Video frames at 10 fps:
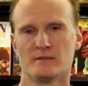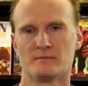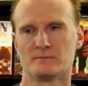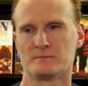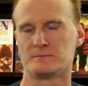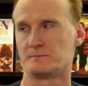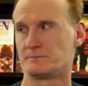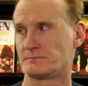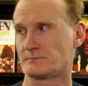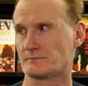
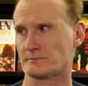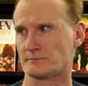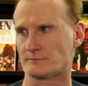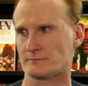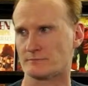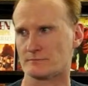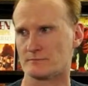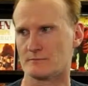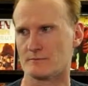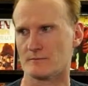
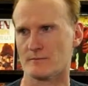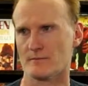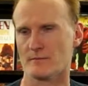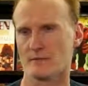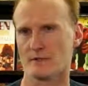No words are spoken by the person on screen.